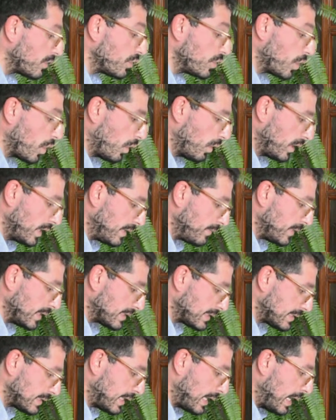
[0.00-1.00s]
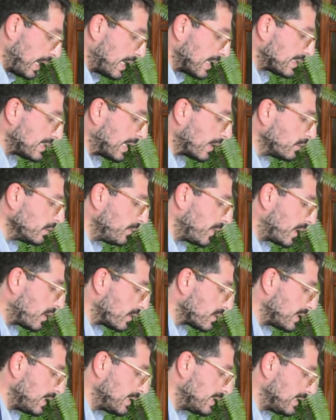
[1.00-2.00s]
no limits. Second,
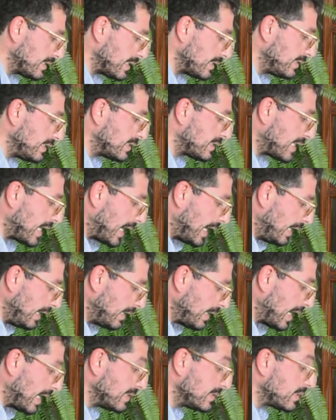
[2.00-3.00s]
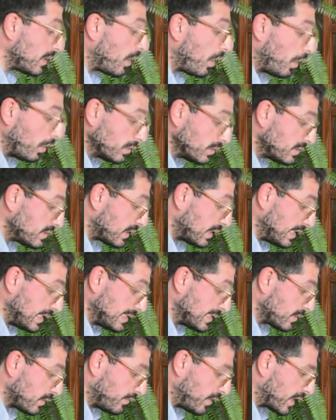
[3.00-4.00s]
because it is a detailed and odd
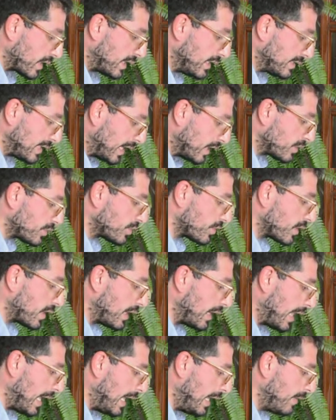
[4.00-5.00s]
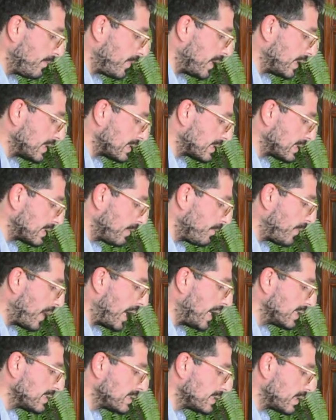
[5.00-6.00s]
list of architectural elements
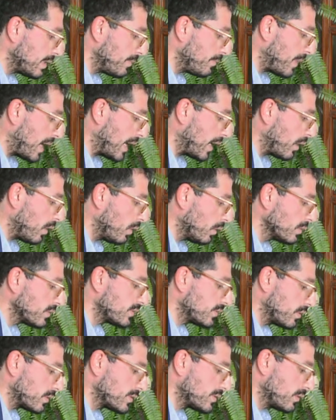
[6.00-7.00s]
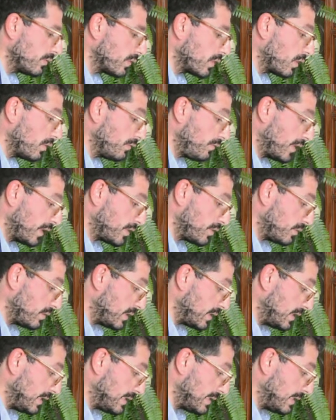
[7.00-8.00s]
made by all sorts of
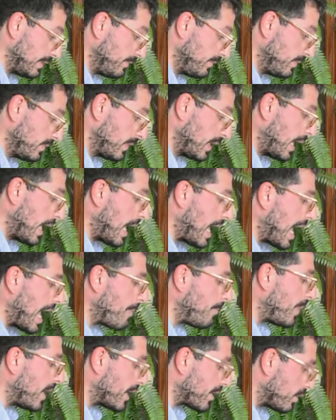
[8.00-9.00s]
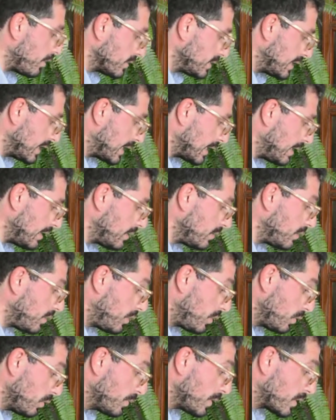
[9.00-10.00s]
confectionaries. A parodical and
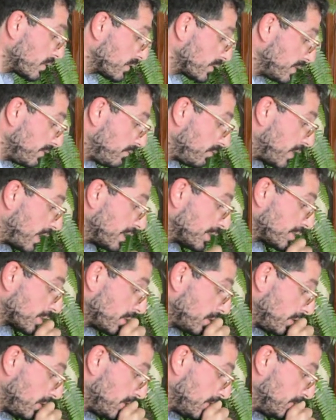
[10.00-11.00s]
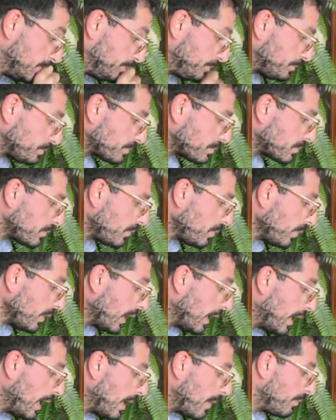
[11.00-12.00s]
humorous inversion
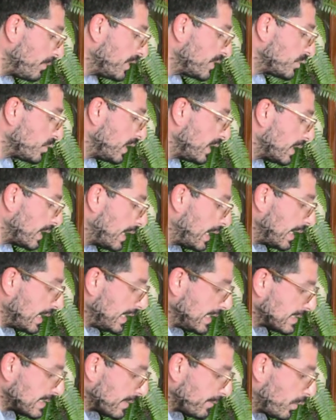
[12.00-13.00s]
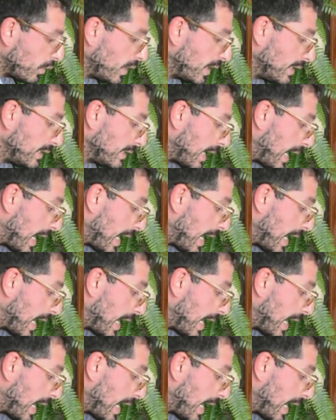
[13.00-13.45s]
between eatable and